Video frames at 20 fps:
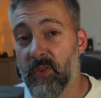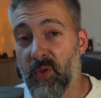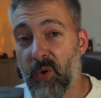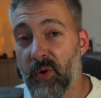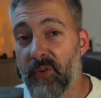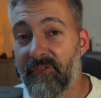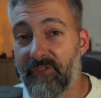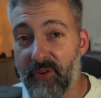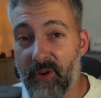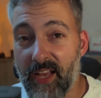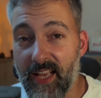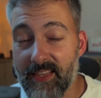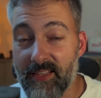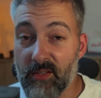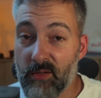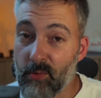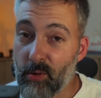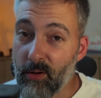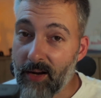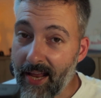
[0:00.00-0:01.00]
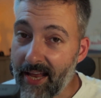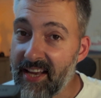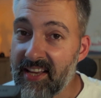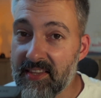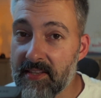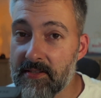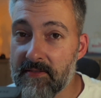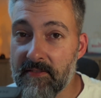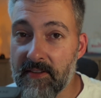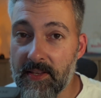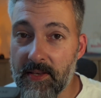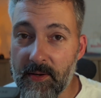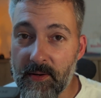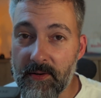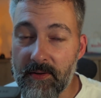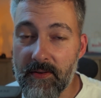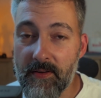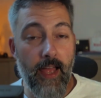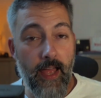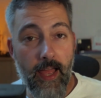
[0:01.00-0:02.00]
Don't forget to like this
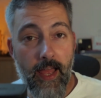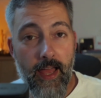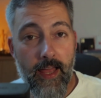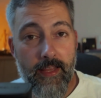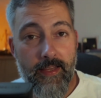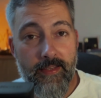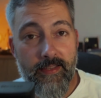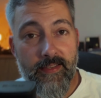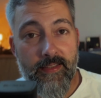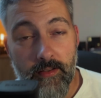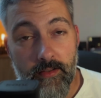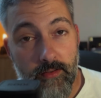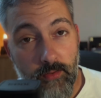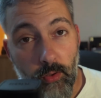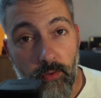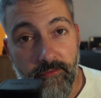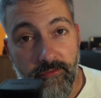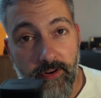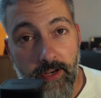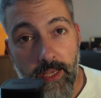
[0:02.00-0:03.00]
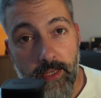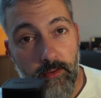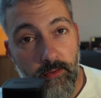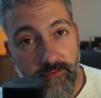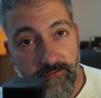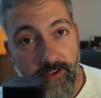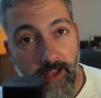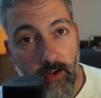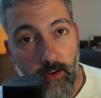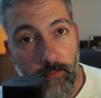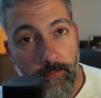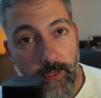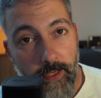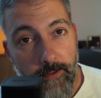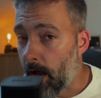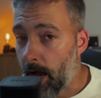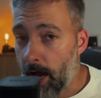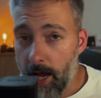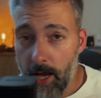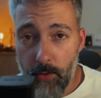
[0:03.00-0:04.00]
video and don't forget to follow me.
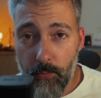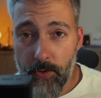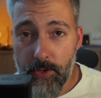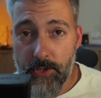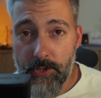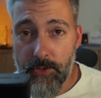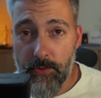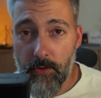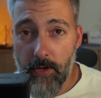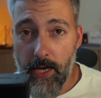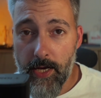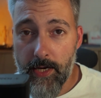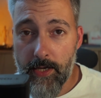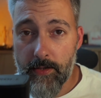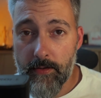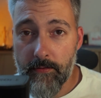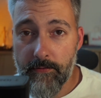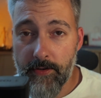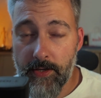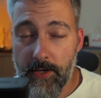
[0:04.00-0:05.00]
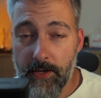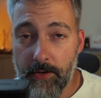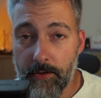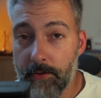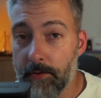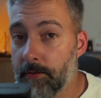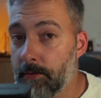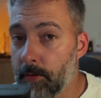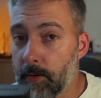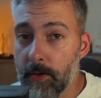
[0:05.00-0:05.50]
I wish you liked the video.